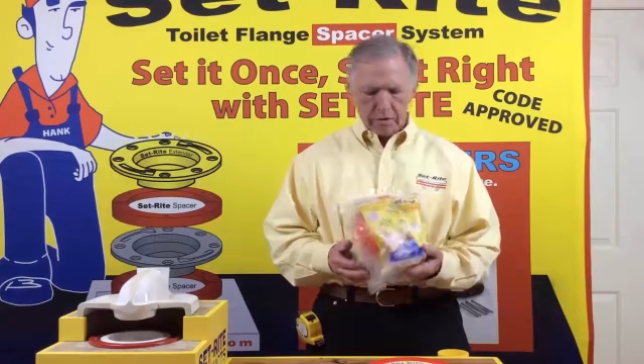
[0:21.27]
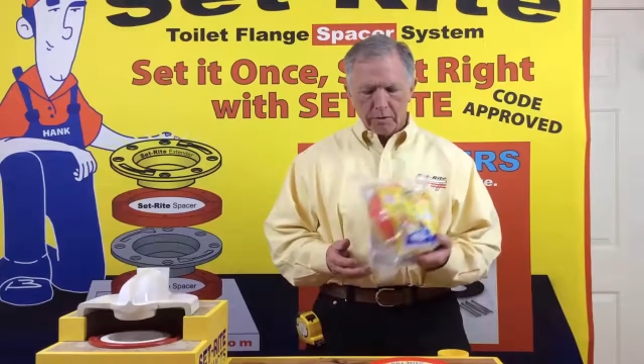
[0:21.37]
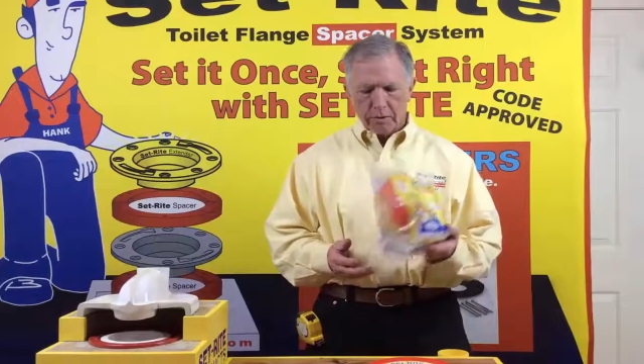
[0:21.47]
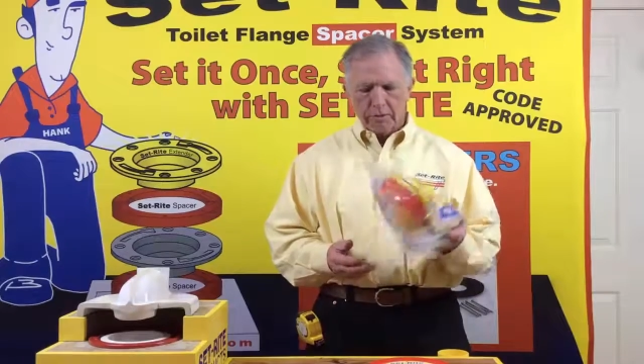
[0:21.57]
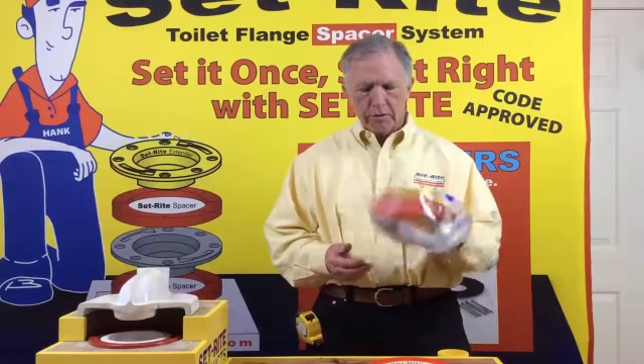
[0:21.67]

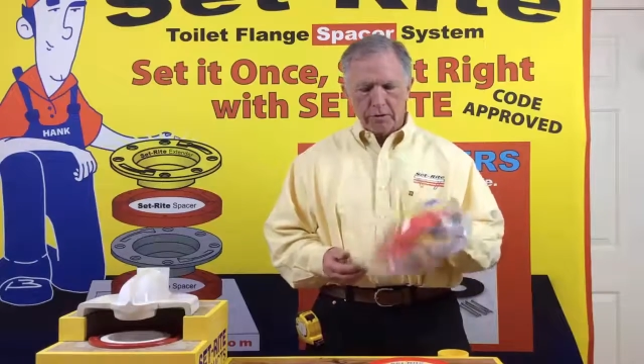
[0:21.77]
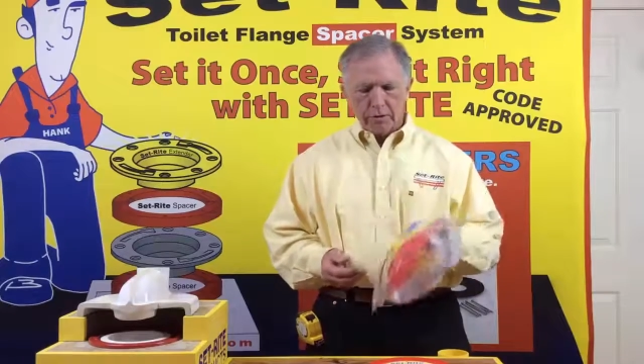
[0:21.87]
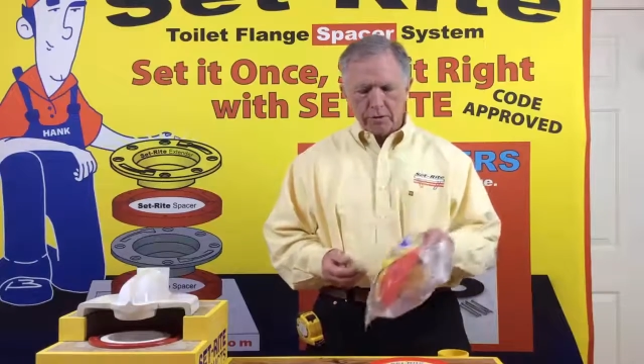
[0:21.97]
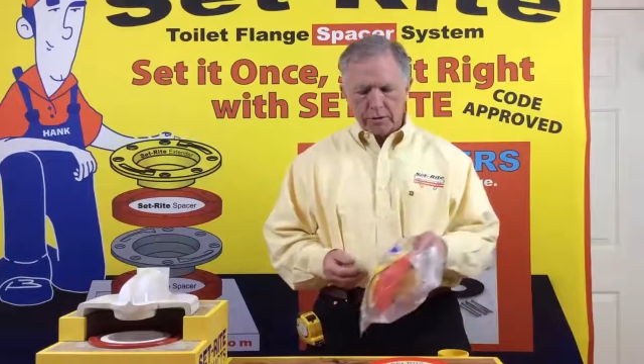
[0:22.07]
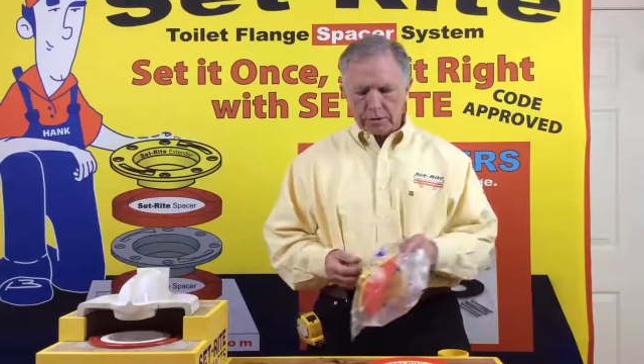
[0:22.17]
What you have to
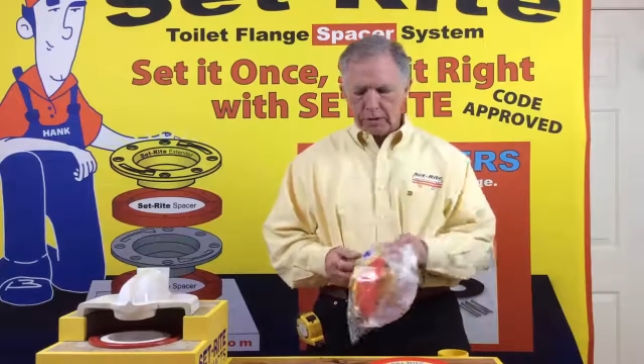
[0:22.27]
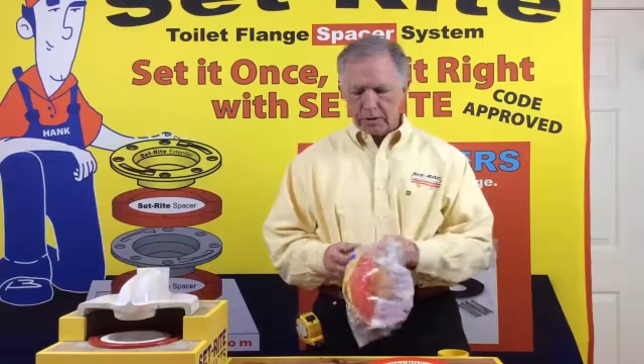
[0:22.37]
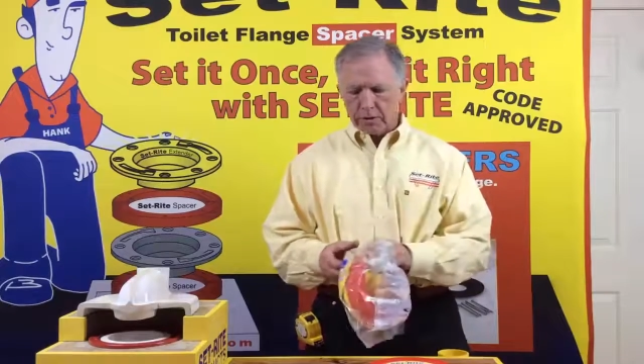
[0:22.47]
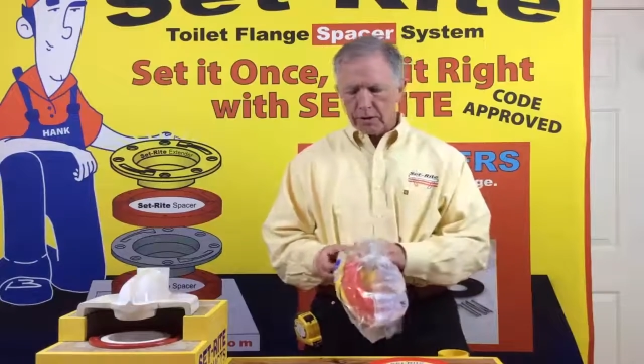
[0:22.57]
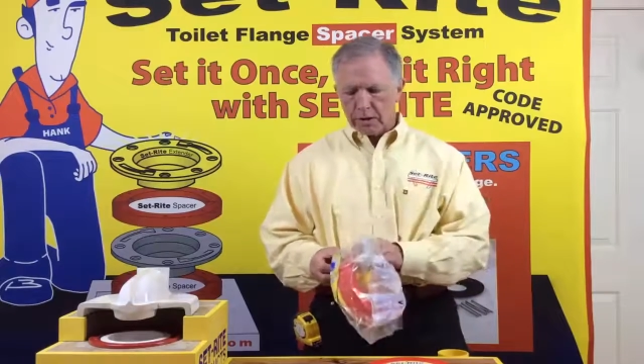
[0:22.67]
do is take
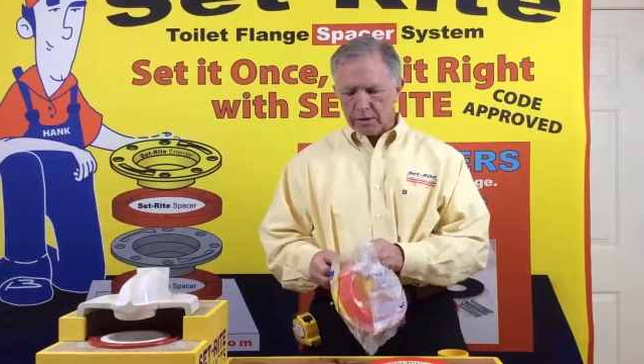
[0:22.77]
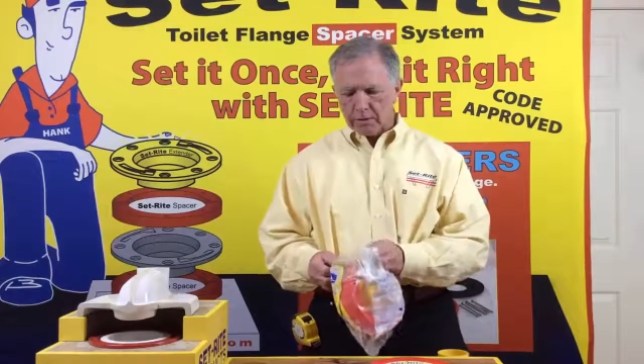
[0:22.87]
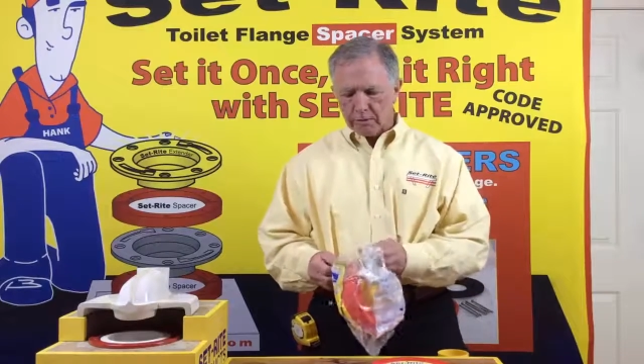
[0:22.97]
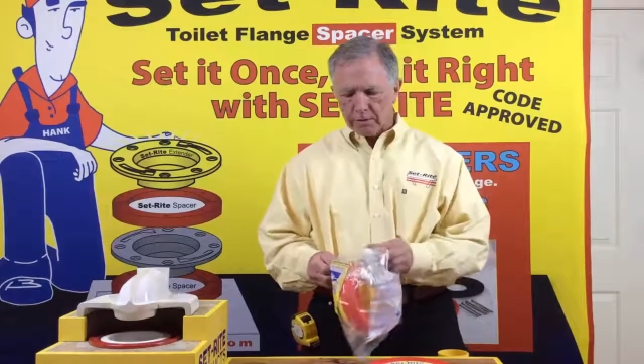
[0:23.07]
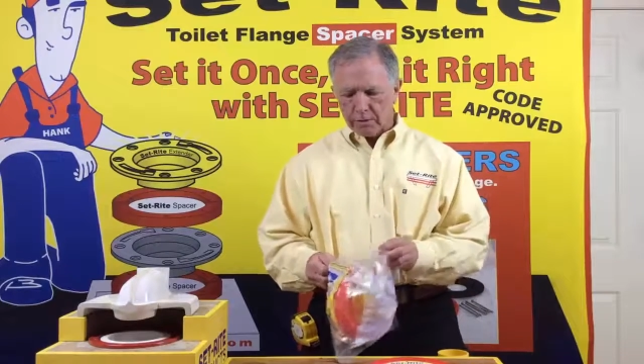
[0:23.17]
this
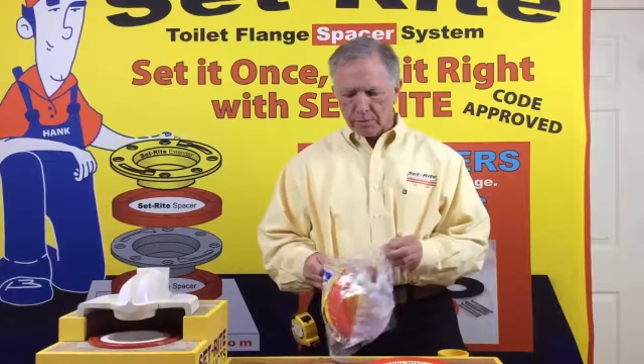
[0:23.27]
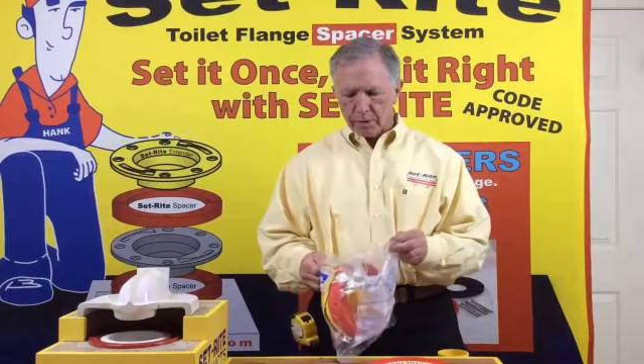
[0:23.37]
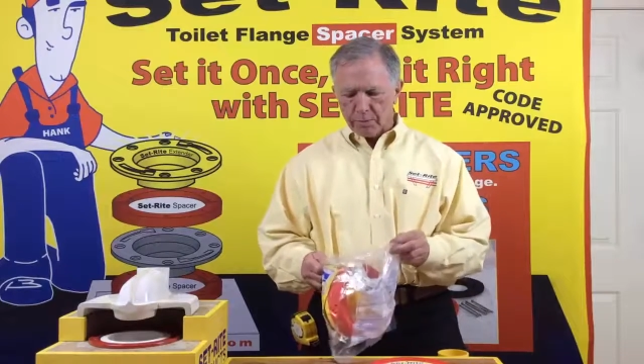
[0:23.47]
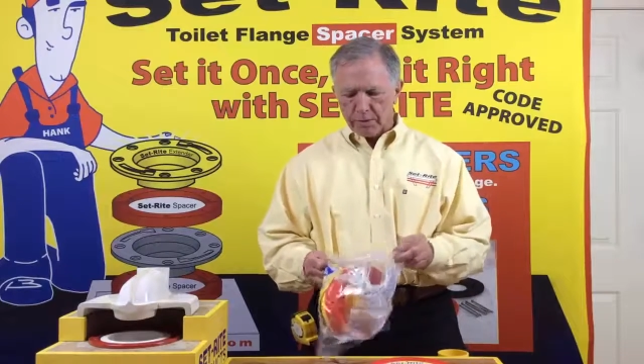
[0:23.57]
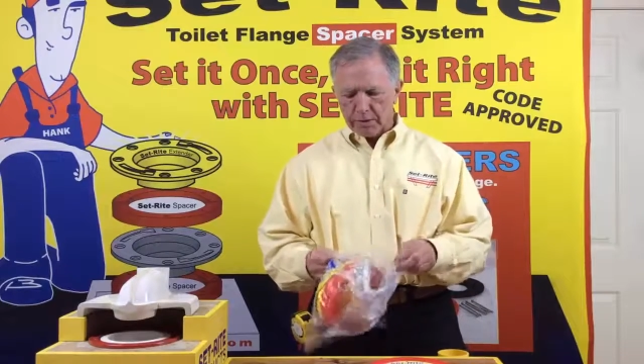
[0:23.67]
kit. Once you
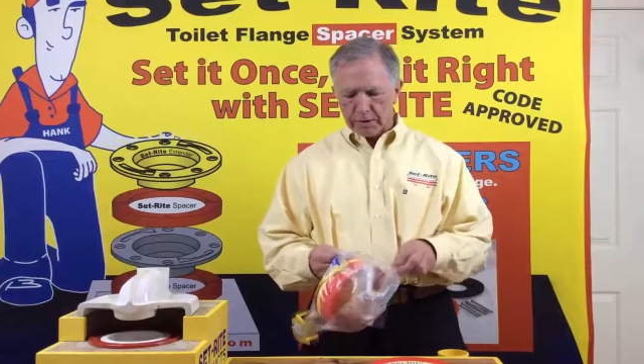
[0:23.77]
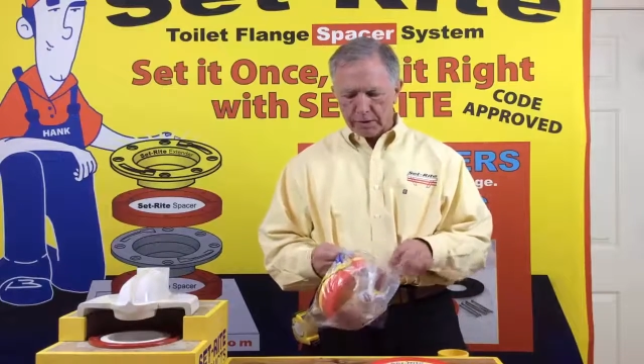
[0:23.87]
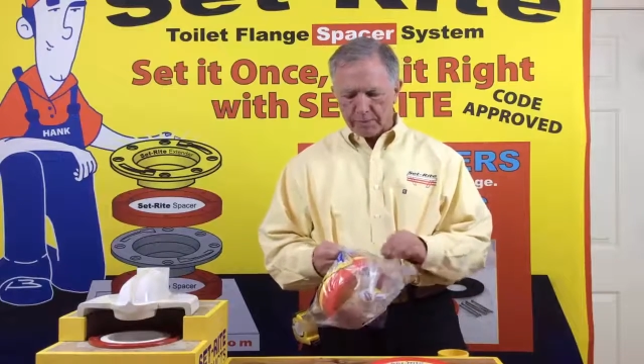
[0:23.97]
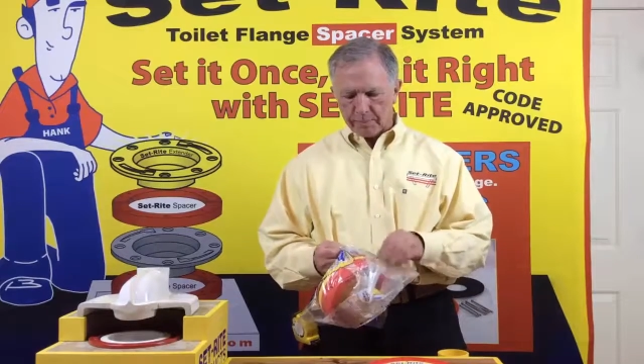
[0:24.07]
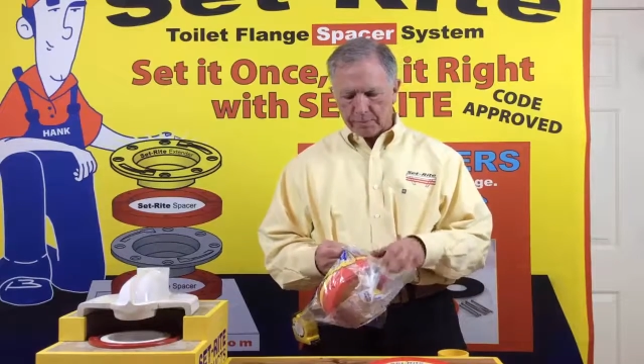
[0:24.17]
open this
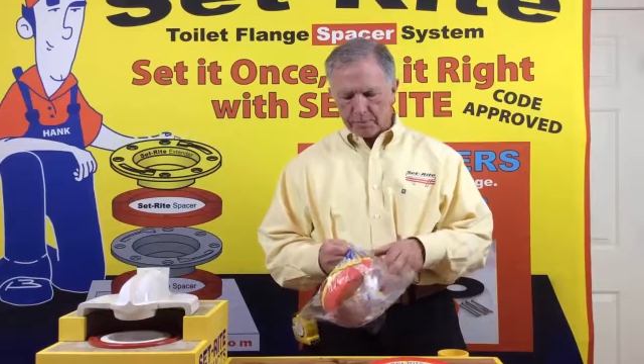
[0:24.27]
up,